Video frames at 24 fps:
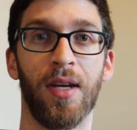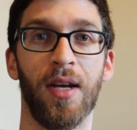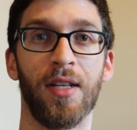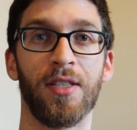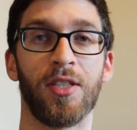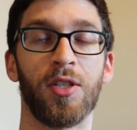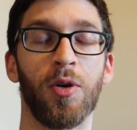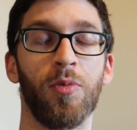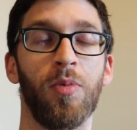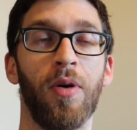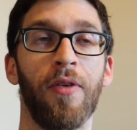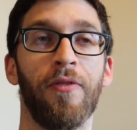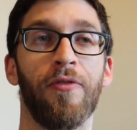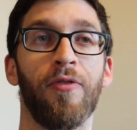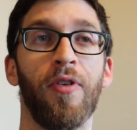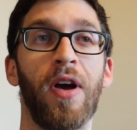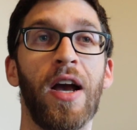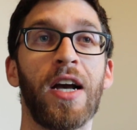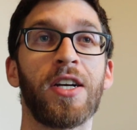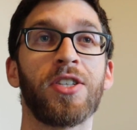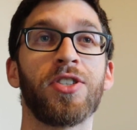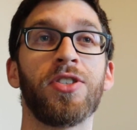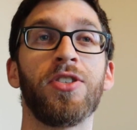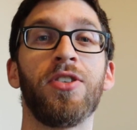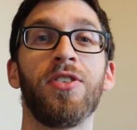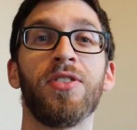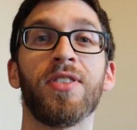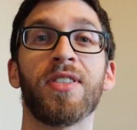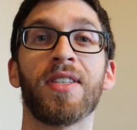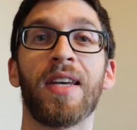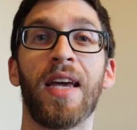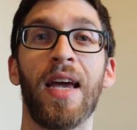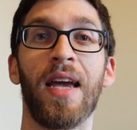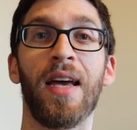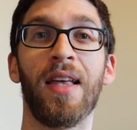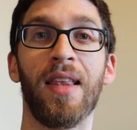And so what fractional
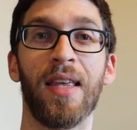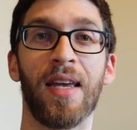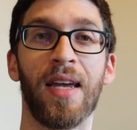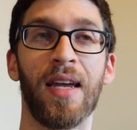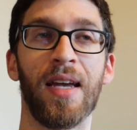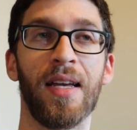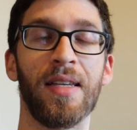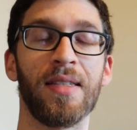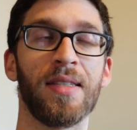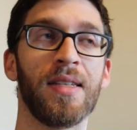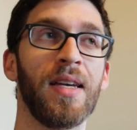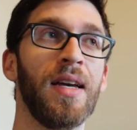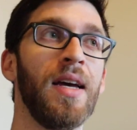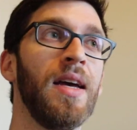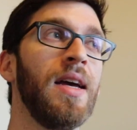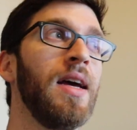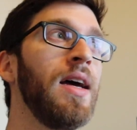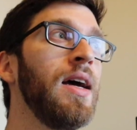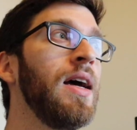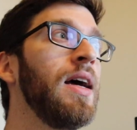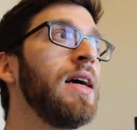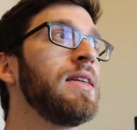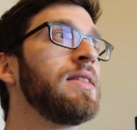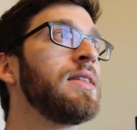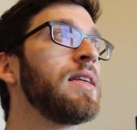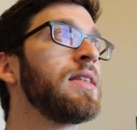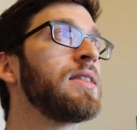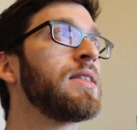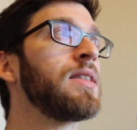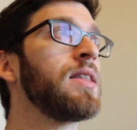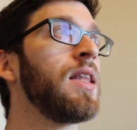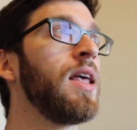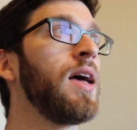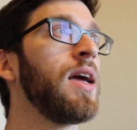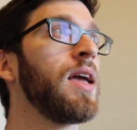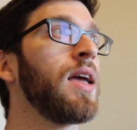scaling is
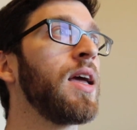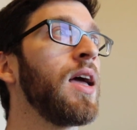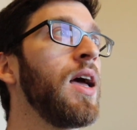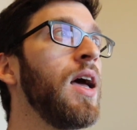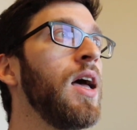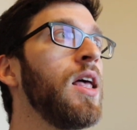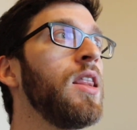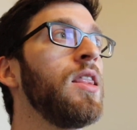it's like,